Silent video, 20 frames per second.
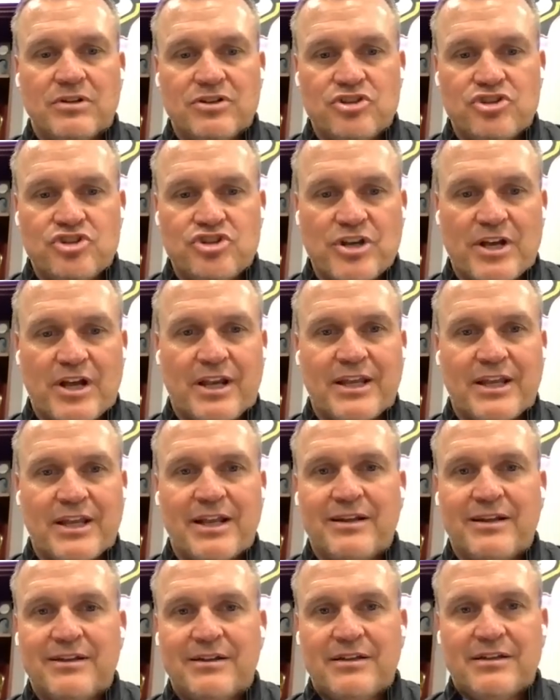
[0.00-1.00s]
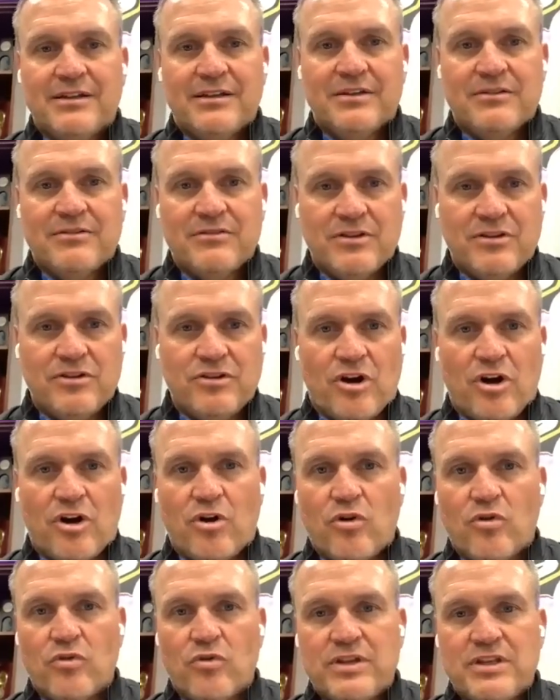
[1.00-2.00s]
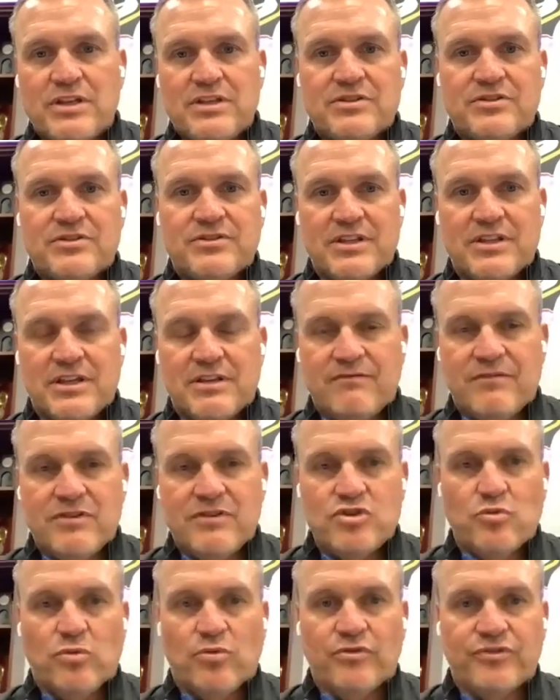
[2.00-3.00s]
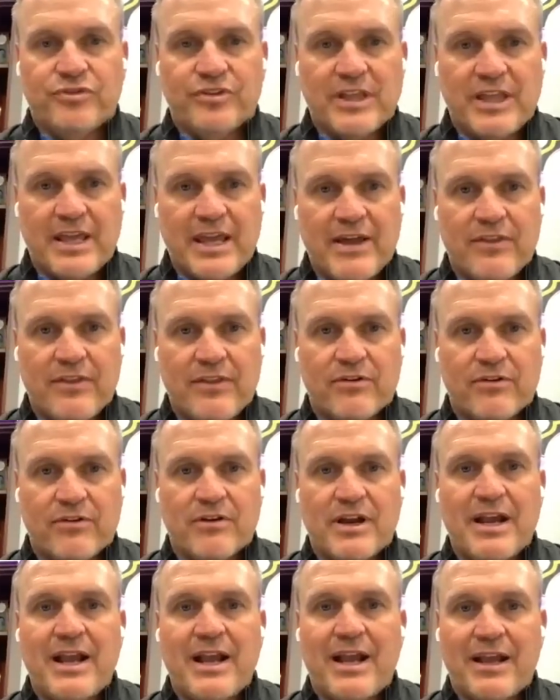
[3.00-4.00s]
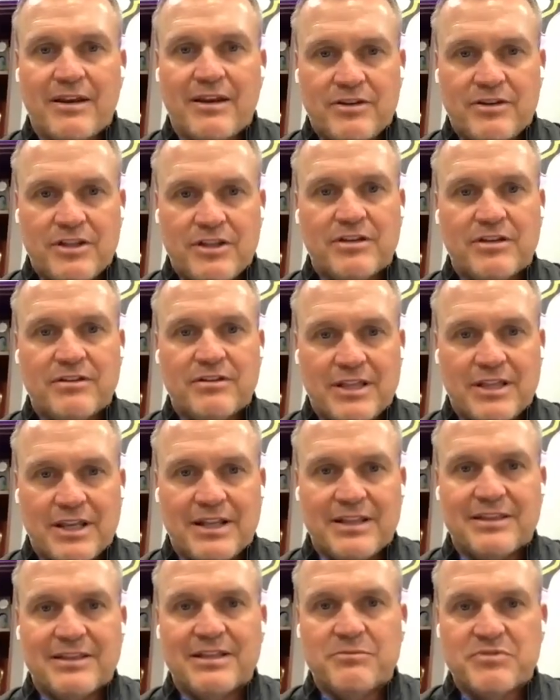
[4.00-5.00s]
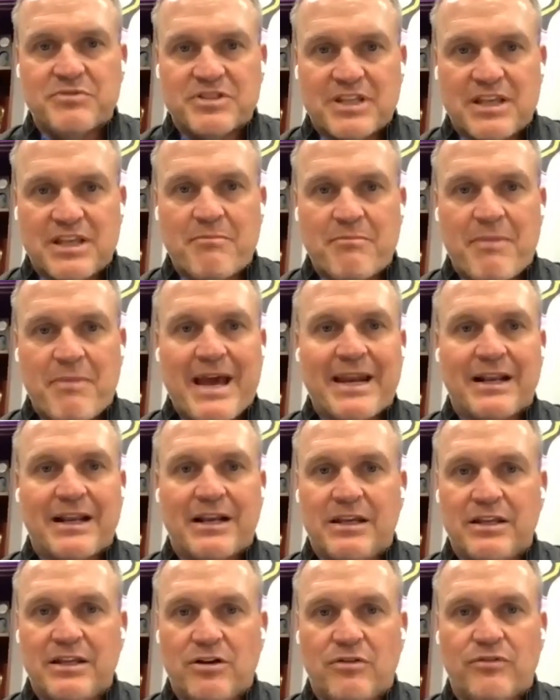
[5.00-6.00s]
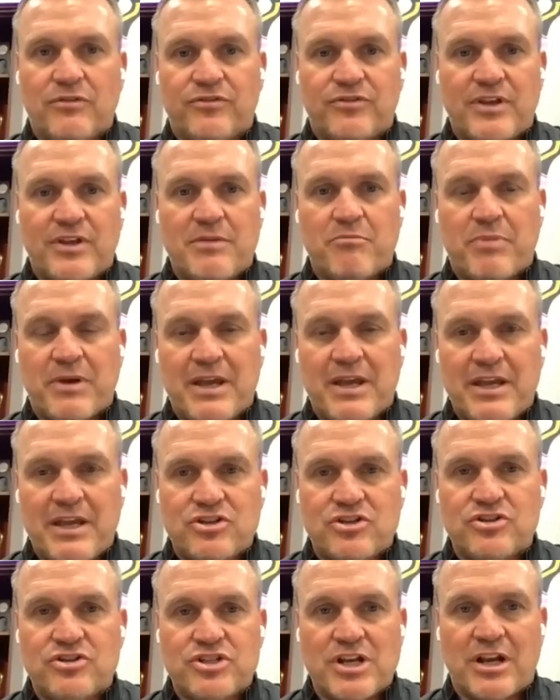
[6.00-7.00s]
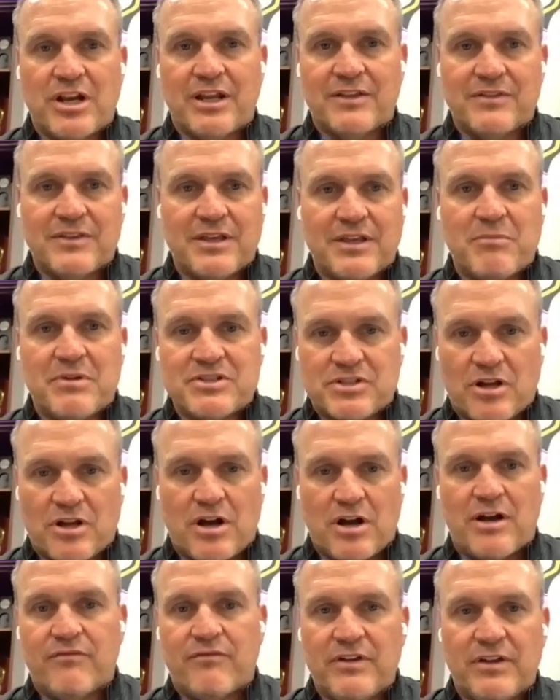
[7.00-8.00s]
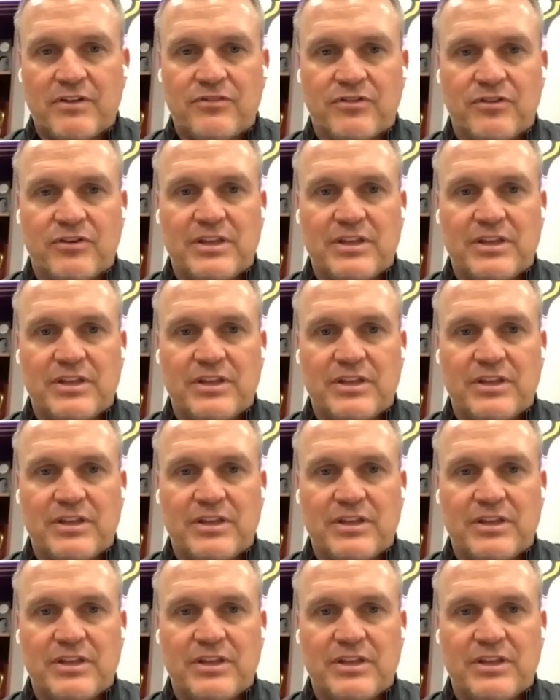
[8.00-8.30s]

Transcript: gelling, all these individuals together and then getting them schematically on the same page and gelling them as an offense,